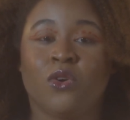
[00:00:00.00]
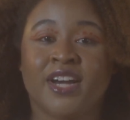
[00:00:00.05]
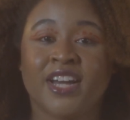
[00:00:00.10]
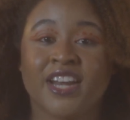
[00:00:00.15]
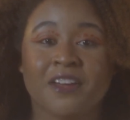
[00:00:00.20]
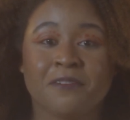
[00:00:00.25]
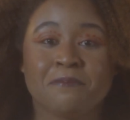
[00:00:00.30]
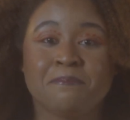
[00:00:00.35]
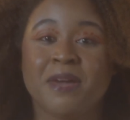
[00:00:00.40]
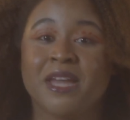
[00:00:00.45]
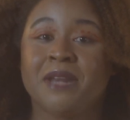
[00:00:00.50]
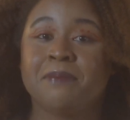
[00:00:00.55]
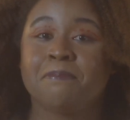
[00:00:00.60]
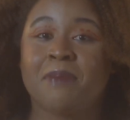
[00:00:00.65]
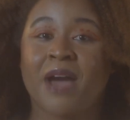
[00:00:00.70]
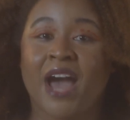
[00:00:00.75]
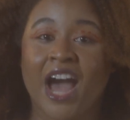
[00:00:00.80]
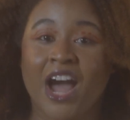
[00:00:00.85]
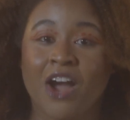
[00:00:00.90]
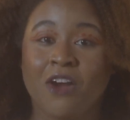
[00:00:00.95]
could have
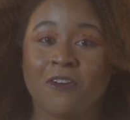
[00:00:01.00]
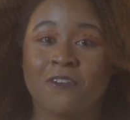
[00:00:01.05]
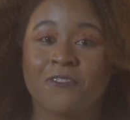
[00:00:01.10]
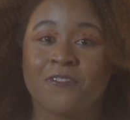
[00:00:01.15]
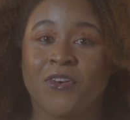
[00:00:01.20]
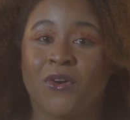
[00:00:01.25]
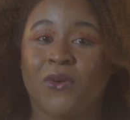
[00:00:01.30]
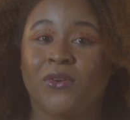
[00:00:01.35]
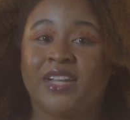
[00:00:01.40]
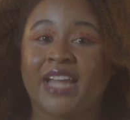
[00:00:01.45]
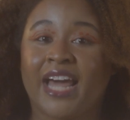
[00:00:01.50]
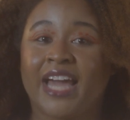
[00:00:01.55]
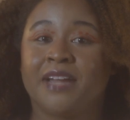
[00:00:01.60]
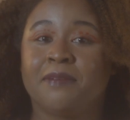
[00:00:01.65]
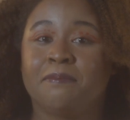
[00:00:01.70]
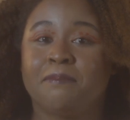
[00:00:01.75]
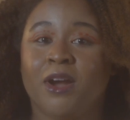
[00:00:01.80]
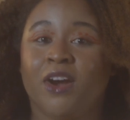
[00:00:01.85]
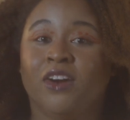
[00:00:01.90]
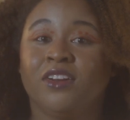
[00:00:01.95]
been powerful,
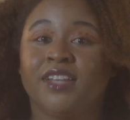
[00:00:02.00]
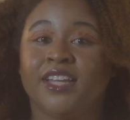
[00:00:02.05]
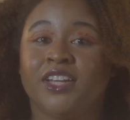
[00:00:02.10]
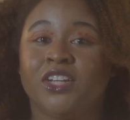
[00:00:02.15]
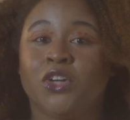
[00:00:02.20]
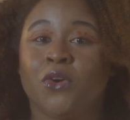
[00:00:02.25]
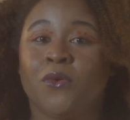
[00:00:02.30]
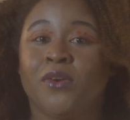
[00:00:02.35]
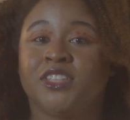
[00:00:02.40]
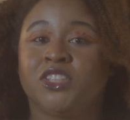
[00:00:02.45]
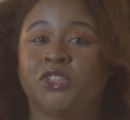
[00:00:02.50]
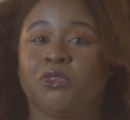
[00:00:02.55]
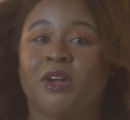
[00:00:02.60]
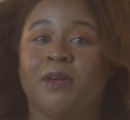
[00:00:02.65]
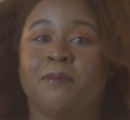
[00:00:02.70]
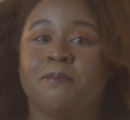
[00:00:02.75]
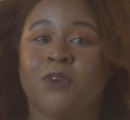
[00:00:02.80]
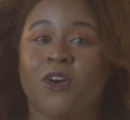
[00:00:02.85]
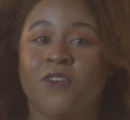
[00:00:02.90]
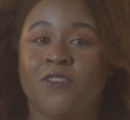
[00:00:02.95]
like Marilyn going
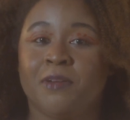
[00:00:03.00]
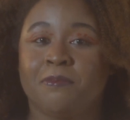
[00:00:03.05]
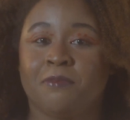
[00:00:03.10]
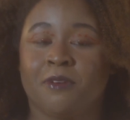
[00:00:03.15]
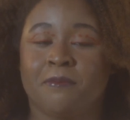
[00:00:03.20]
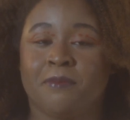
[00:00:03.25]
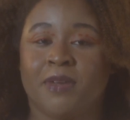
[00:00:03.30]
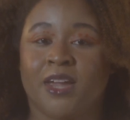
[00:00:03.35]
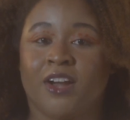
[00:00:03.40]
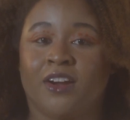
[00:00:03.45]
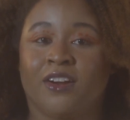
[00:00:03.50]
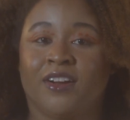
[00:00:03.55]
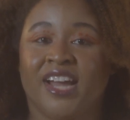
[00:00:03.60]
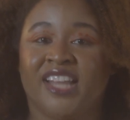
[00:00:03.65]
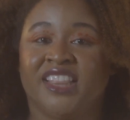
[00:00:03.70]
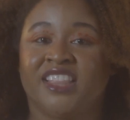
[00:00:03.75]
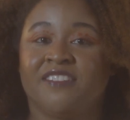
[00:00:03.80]
to a movie premiere